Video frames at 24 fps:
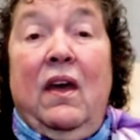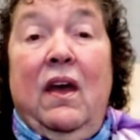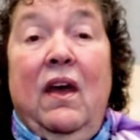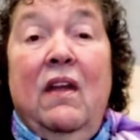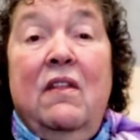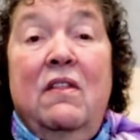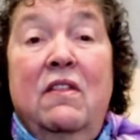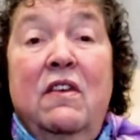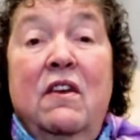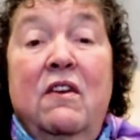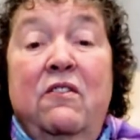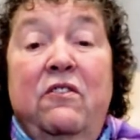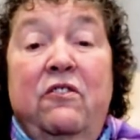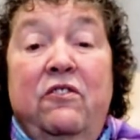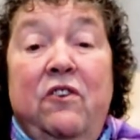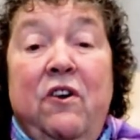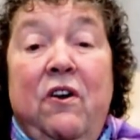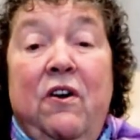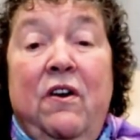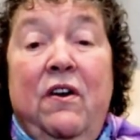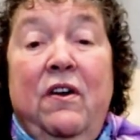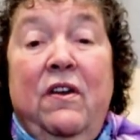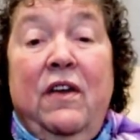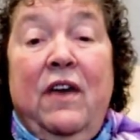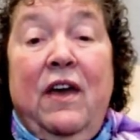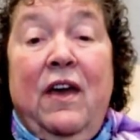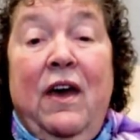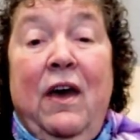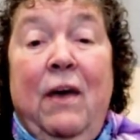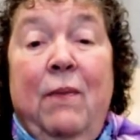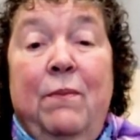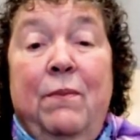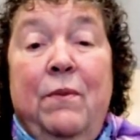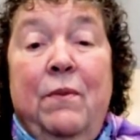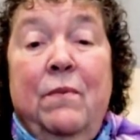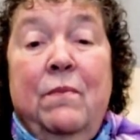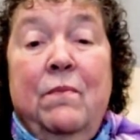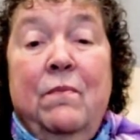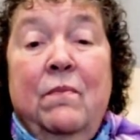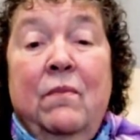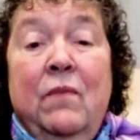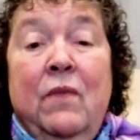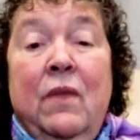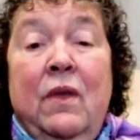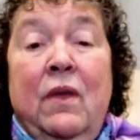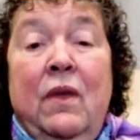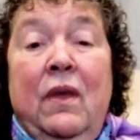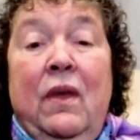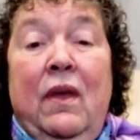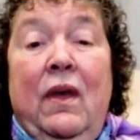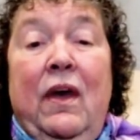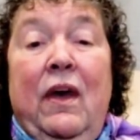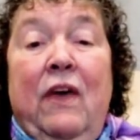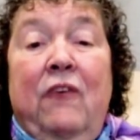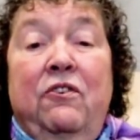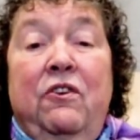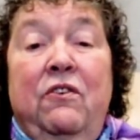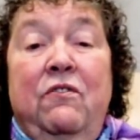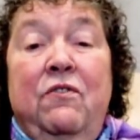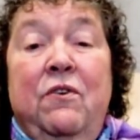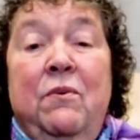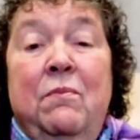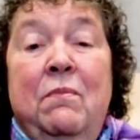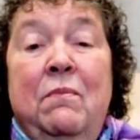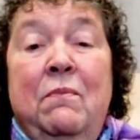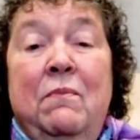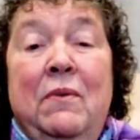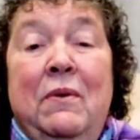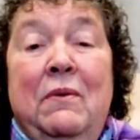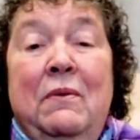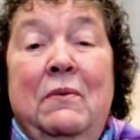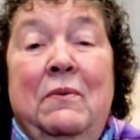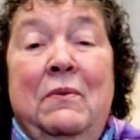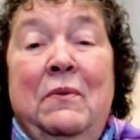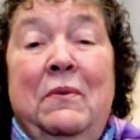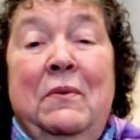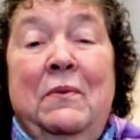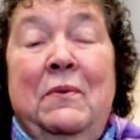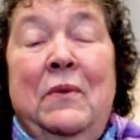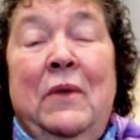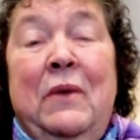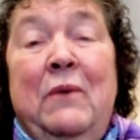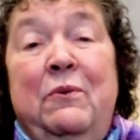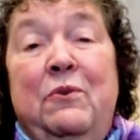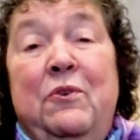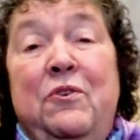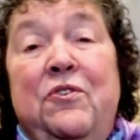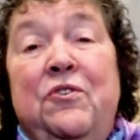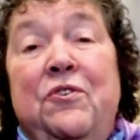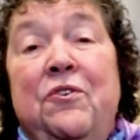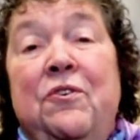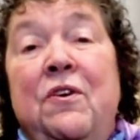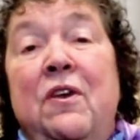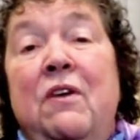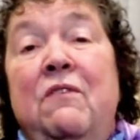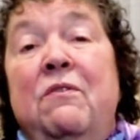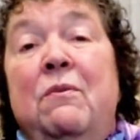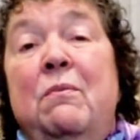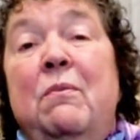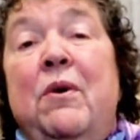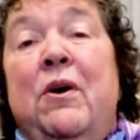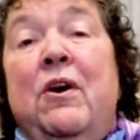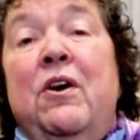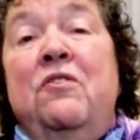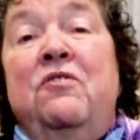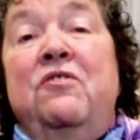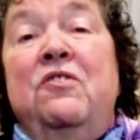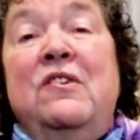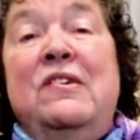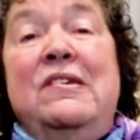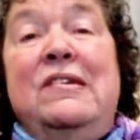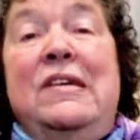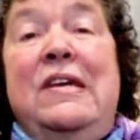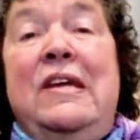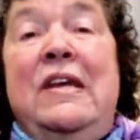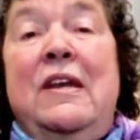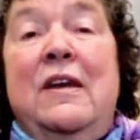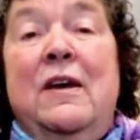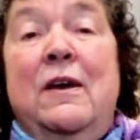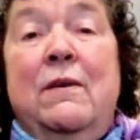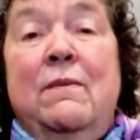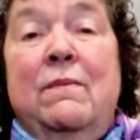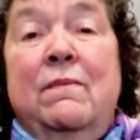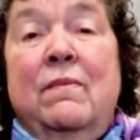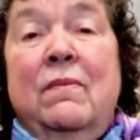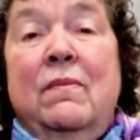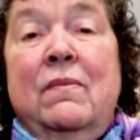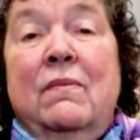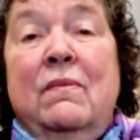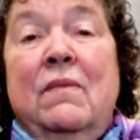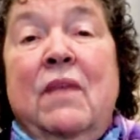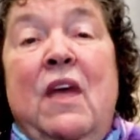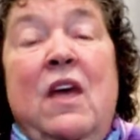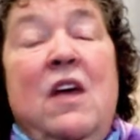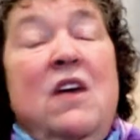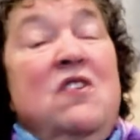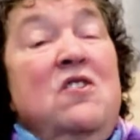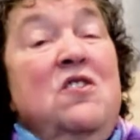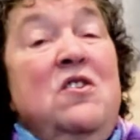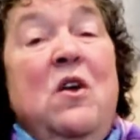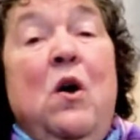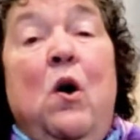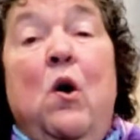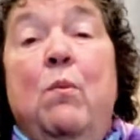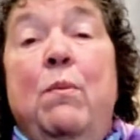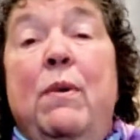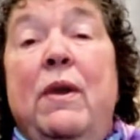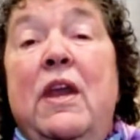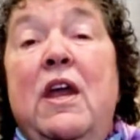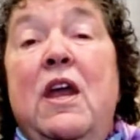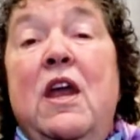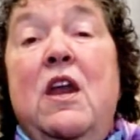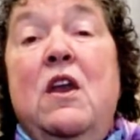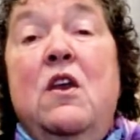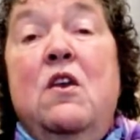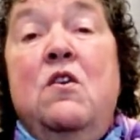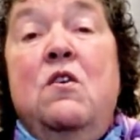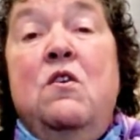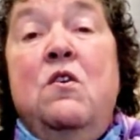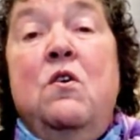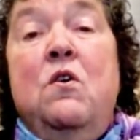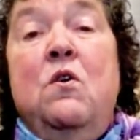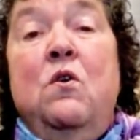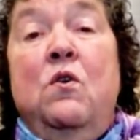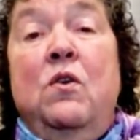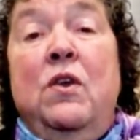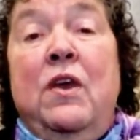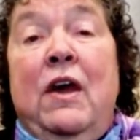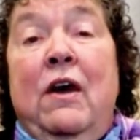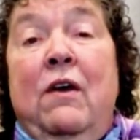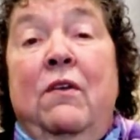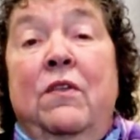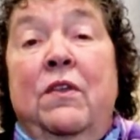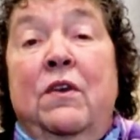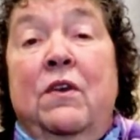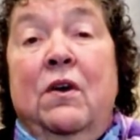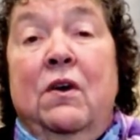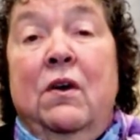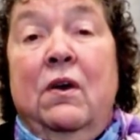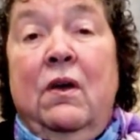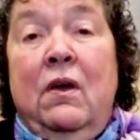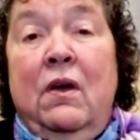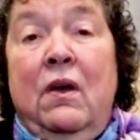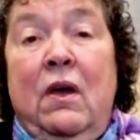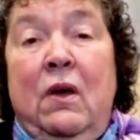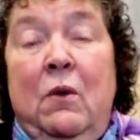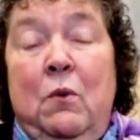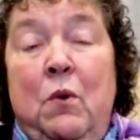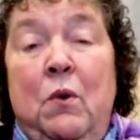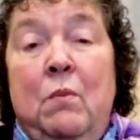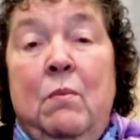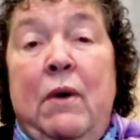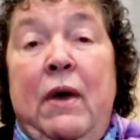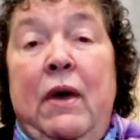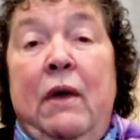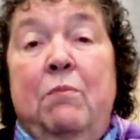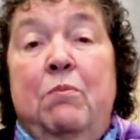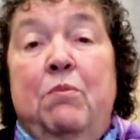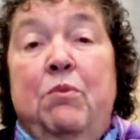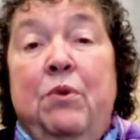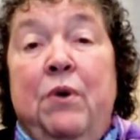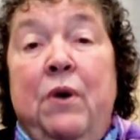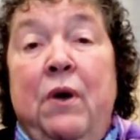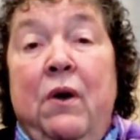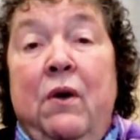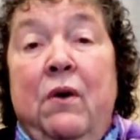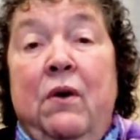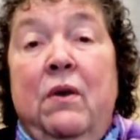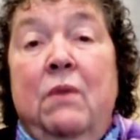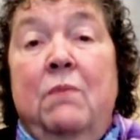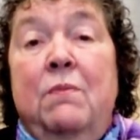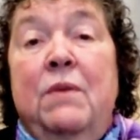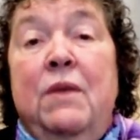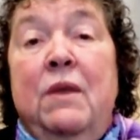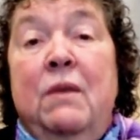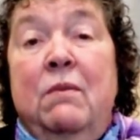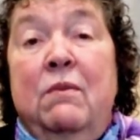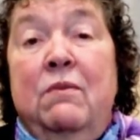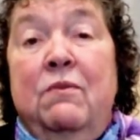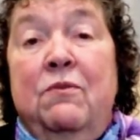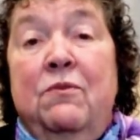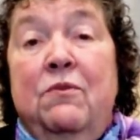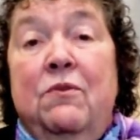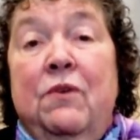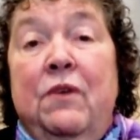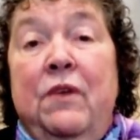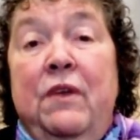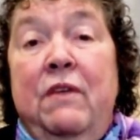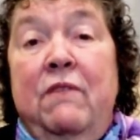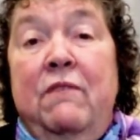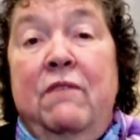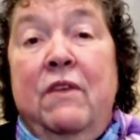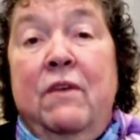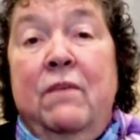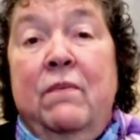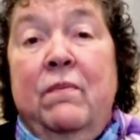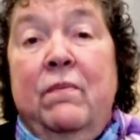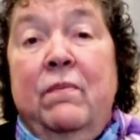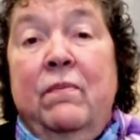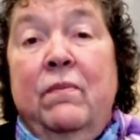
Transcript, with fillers: And things started to happen. Actually, from when I was returning from Argentina, nobody knew down there what my prayer had been before leaving.